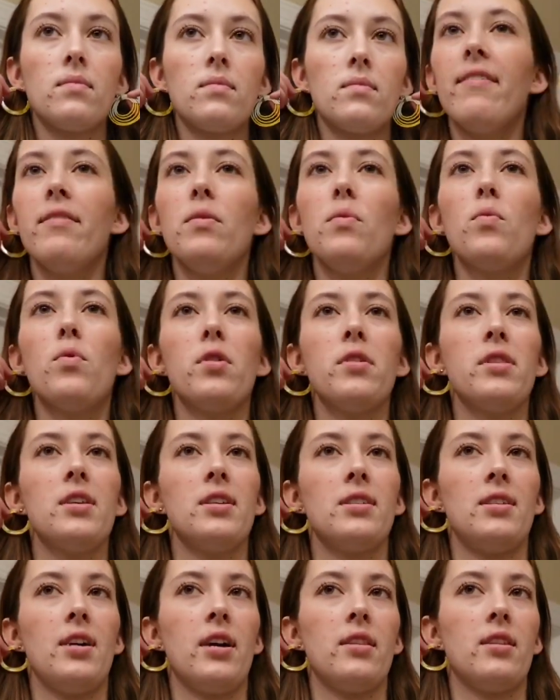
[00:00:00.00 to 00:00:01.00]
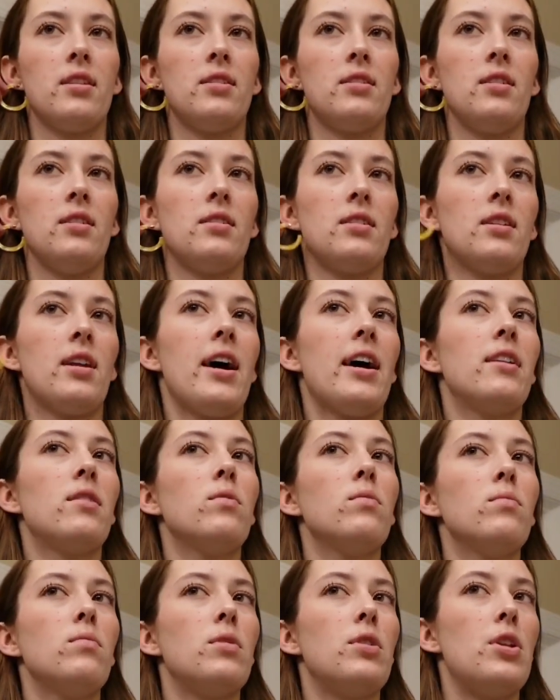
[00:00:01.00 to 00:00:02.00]
I haven't worn these yet this season. I
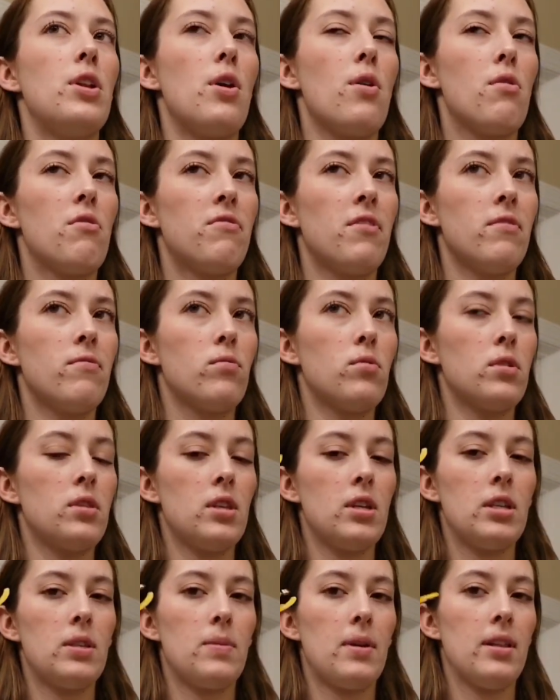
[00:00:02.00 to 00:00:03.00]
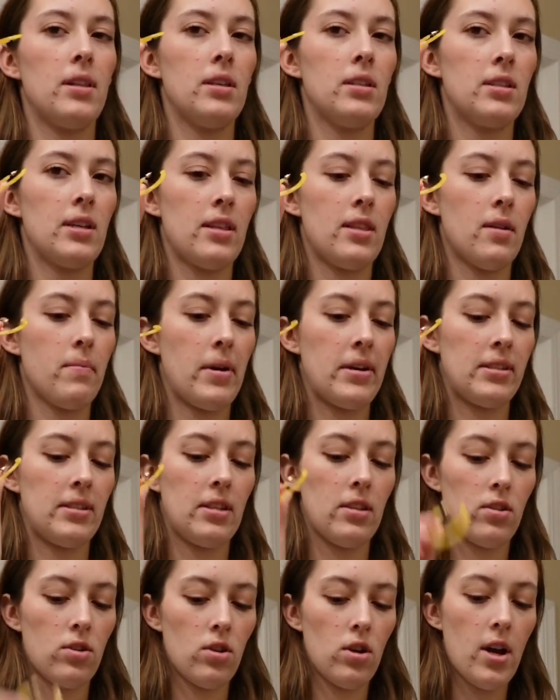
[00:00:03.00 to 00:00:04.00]
don't know if I've worn these, but at least I think my
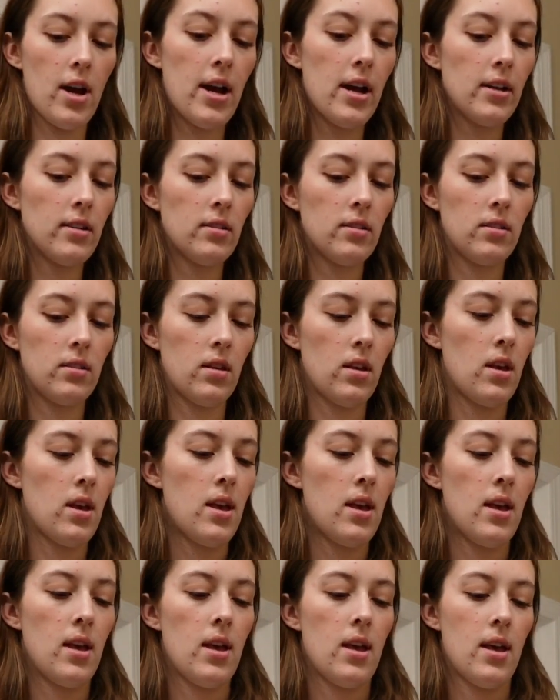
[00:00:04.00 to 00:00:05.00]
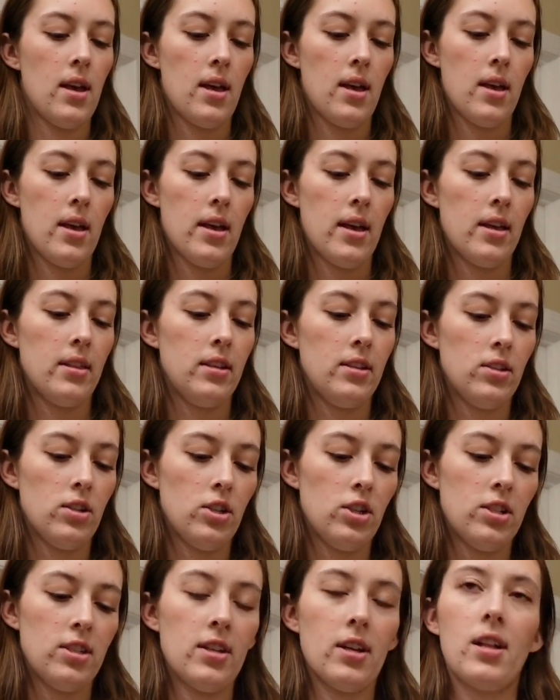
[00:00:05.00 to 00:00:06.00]
sister has. And these are
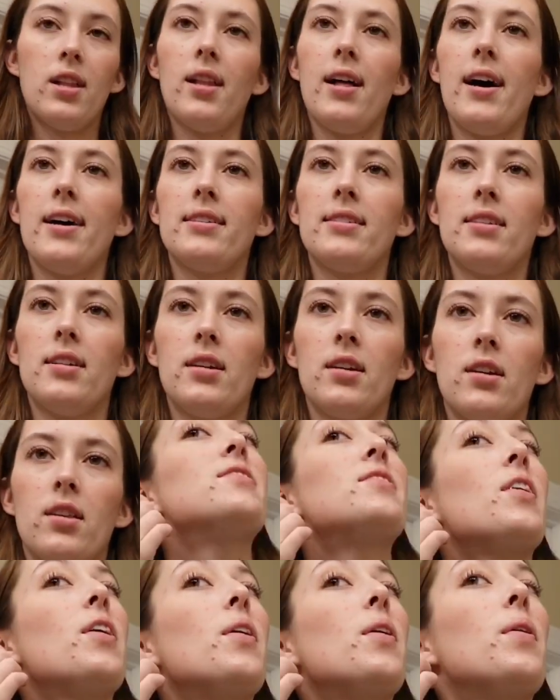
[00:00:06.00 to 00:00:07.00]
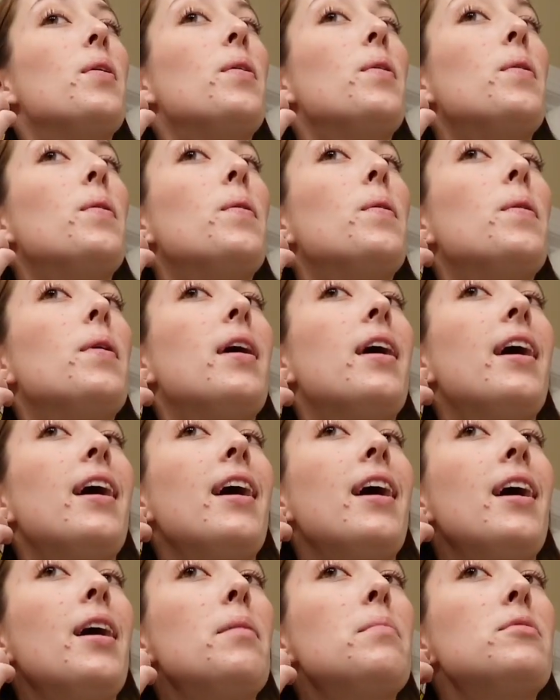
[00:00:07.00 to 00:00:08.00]
just a classic. So
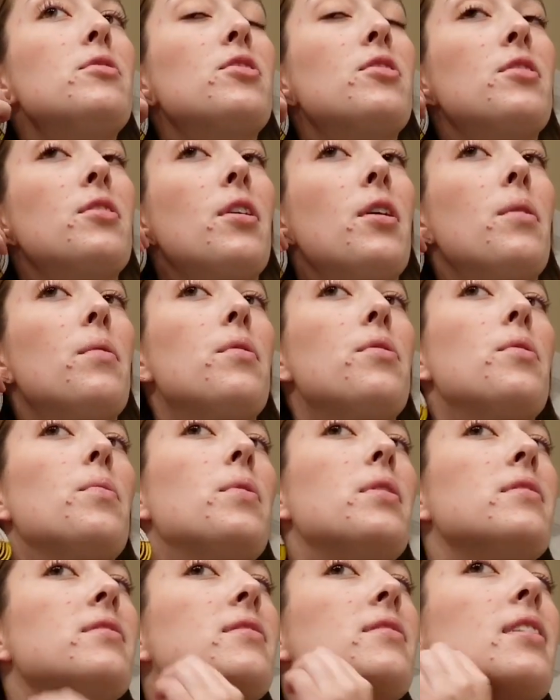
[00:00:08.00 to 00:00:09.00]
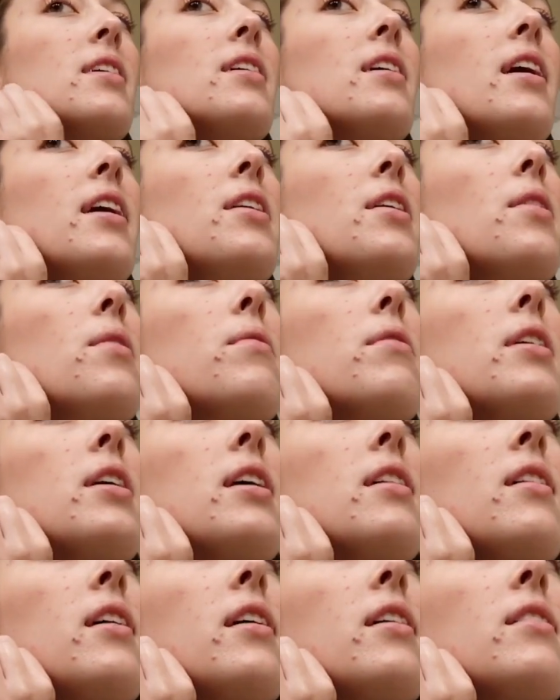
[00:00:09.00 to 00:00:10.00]
I'm just gonna go with the ones that I know that I
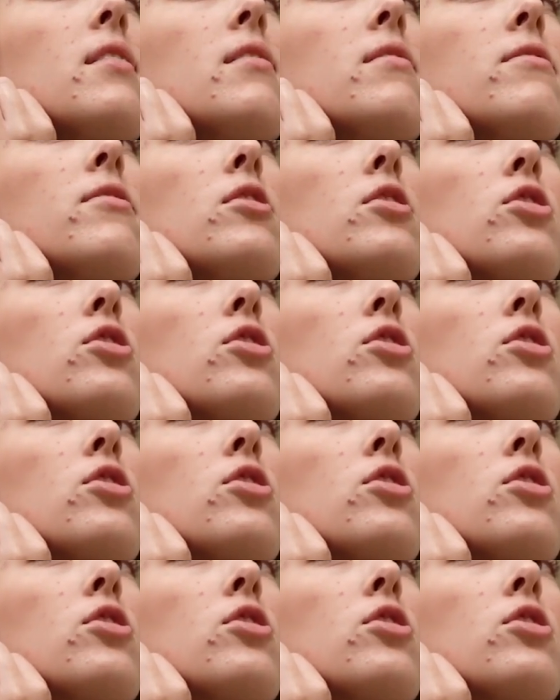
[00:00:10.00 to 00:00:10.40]
like for